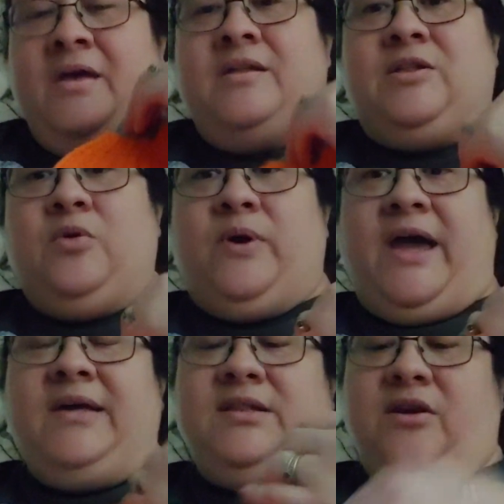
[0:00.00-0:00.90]
So what
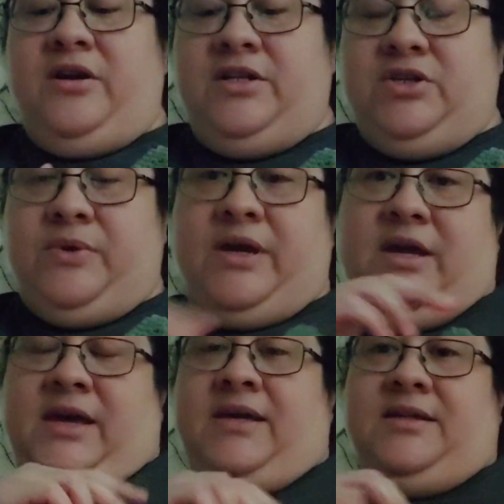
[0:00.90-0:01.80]
I started
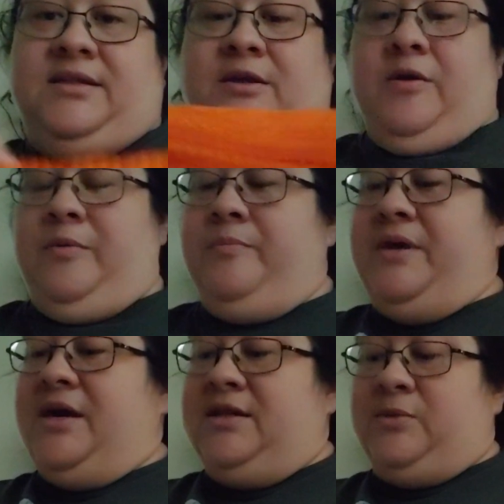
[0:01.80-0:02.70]
doing is,
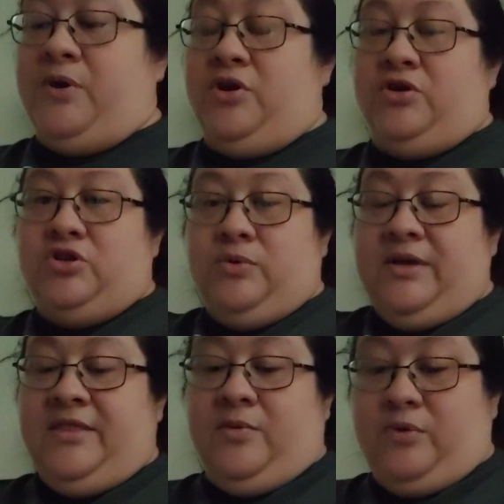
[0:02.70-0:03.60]
because when you're
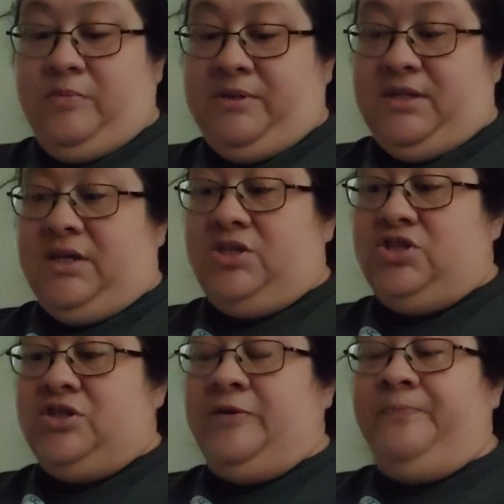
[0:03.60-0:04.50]
doing the rib
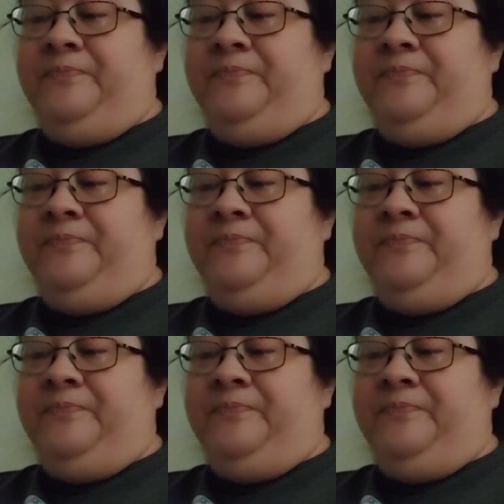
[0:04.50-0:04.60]
stitch,